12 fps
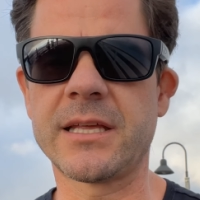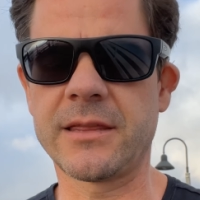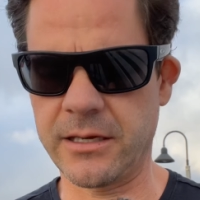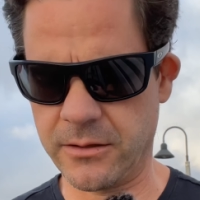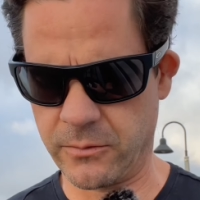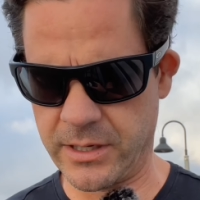I
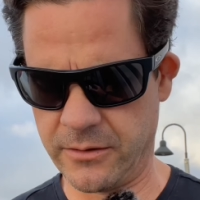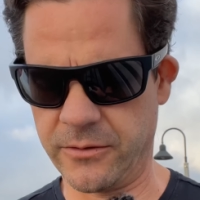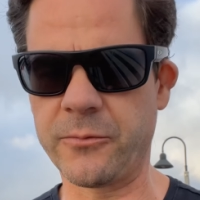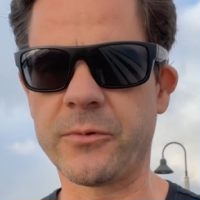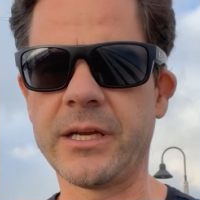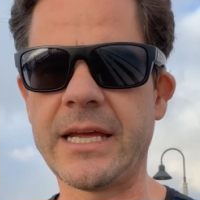think around
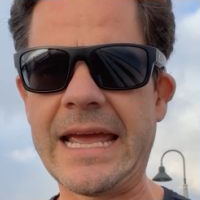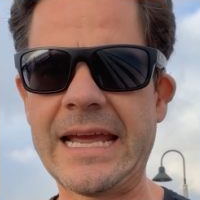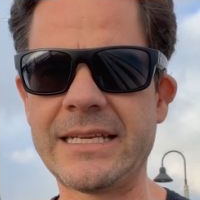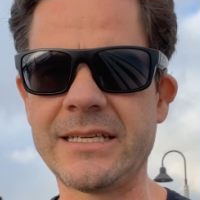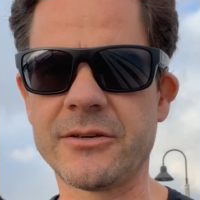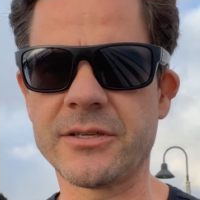
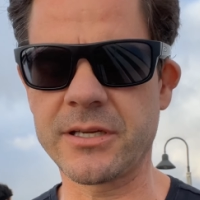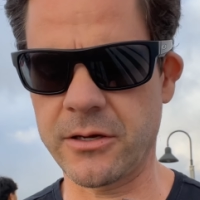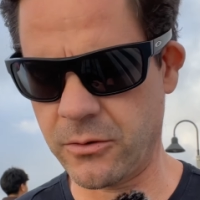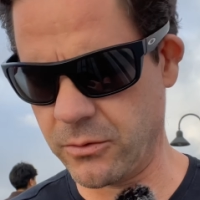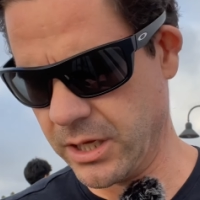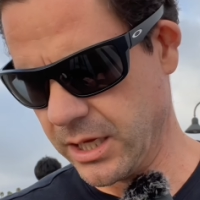380 or
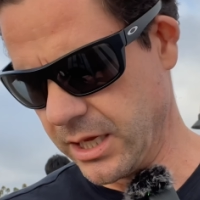so.